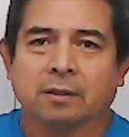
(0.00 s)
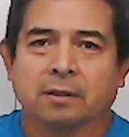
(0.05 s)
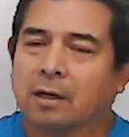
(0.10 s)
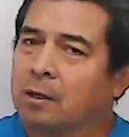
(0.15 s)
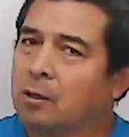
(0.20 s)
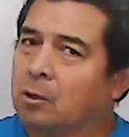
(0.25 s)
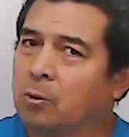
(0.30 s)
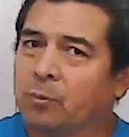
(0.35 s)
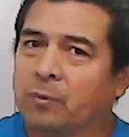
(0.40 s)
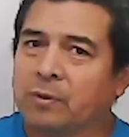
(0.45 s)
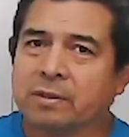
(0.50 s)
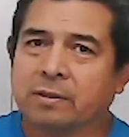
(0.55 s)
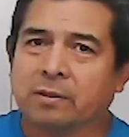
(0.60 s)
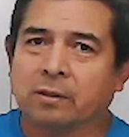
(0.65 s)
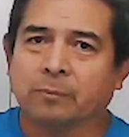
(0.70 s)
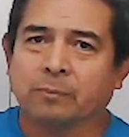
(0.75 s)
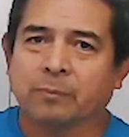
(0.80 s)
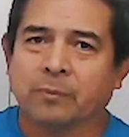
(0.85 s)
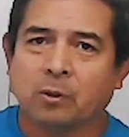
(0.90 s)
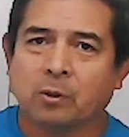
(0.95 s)
I hope this
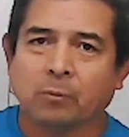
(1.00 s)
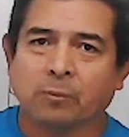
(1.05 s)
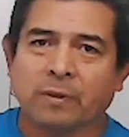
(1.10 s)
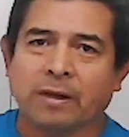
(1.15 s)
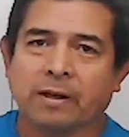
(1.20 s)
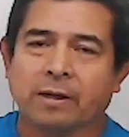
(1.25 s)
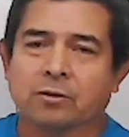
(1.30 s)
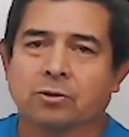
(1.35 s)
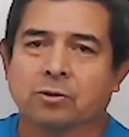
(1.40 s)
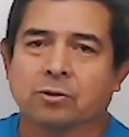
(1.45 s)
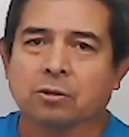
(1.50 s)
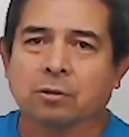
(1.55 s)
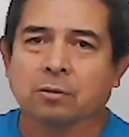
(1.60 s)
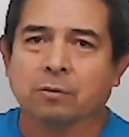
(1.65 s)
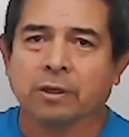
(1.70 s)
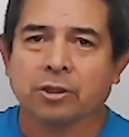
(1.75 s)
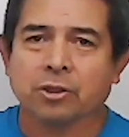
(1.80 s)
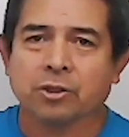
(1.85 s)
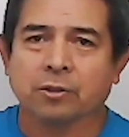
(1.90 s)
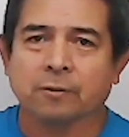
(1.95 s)
helped. Hope that answers your
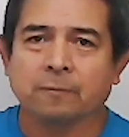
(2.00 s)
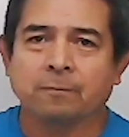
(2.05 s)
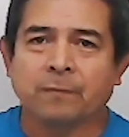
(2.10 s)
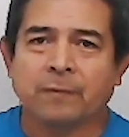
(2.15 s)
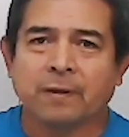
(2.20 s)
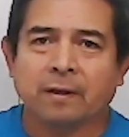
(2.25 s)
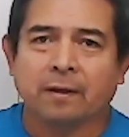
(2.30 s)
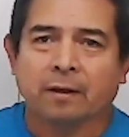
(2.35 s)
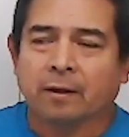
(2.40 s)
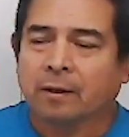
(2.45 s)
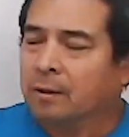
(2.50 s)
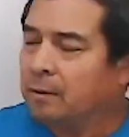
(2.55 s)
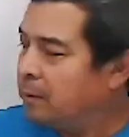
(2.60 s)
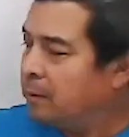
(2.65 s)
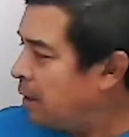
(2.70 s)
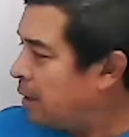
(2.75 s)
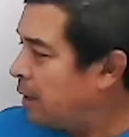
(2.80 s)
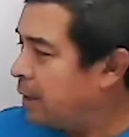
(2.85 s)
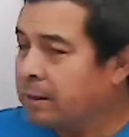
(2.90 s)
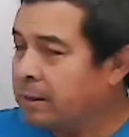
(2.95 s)
question.
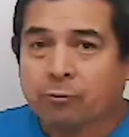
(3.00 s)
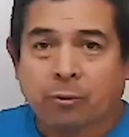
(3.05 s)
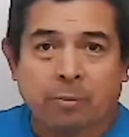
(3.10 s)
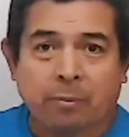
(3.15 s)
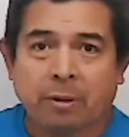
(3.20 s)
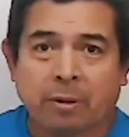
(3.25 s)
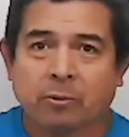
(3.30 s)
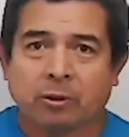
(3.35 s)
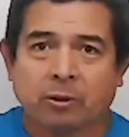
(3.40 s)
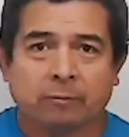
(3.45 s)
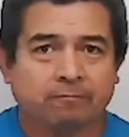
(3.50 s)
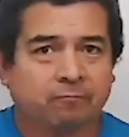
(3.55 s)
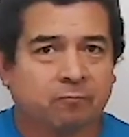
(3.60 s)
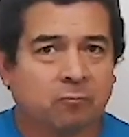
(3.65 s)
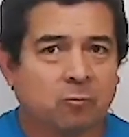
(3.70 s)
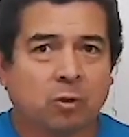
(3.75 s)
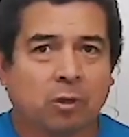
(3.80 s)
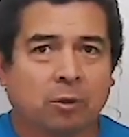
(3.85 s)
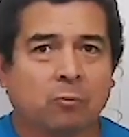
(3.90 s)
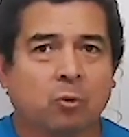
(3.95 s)
And remember,
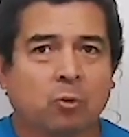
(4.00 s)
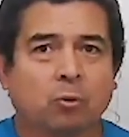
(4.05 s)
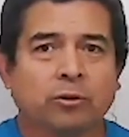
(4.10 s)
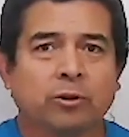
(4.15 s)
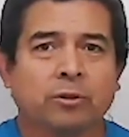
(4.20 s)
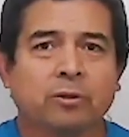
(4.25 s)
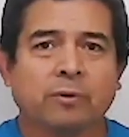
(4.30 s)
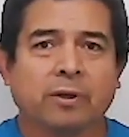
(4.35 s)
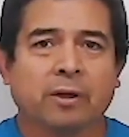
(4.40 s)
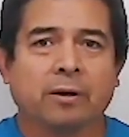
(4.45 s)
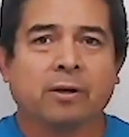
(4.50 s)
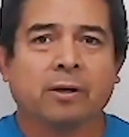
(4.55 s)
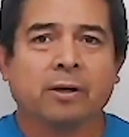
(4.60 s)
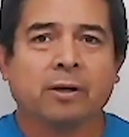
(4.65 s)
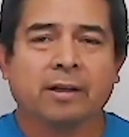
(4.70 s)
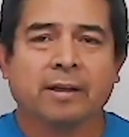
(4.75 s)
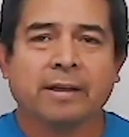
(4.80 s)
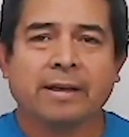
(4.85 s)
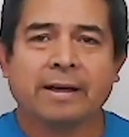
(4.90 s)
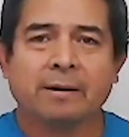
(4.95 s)
I'm Julio,
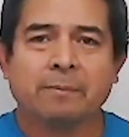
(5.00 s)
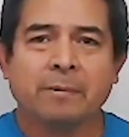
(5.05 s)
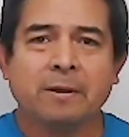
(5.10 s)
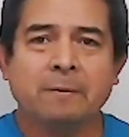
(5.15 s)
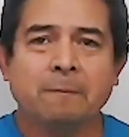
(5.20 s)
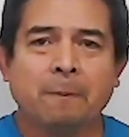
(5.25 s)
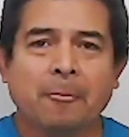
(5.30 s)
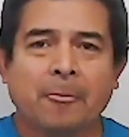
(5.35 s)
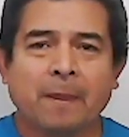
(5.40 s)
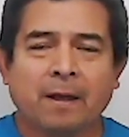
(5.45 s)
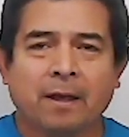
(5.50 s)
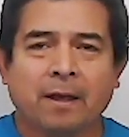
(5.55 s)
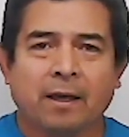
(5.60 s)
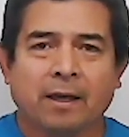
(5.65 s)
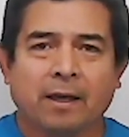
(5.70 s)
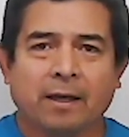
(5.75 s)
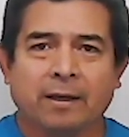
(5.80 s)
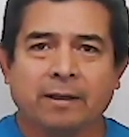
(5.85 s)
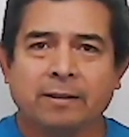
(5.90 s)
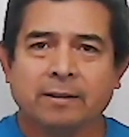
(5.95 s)
Aircon Academy,
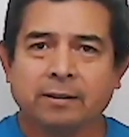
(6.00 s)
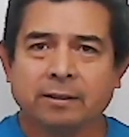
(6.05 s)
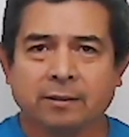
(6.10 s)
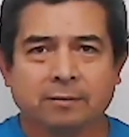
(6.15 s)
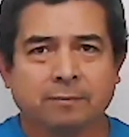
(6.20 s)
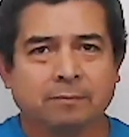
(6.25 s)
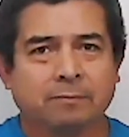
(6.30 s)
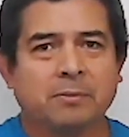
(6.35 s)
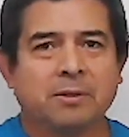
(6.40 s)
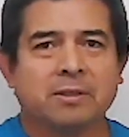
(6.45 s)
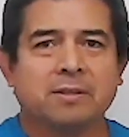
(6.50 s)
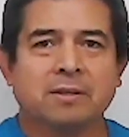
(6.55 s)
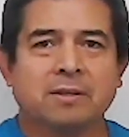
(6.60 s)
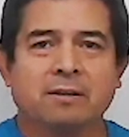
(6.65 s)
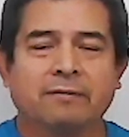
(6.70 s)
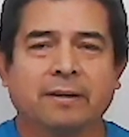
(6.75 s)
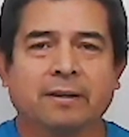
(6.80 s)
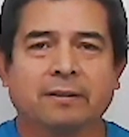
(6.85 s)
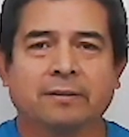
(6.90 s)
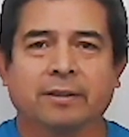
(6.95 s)
and be
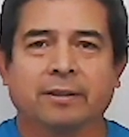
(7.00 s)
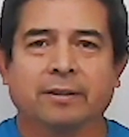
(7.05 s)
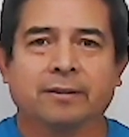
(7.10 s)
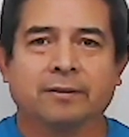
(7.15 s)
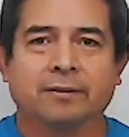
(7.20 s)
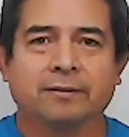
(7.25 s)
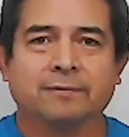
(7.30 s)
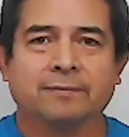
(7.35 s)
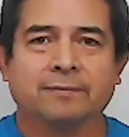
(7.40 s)
safe out there.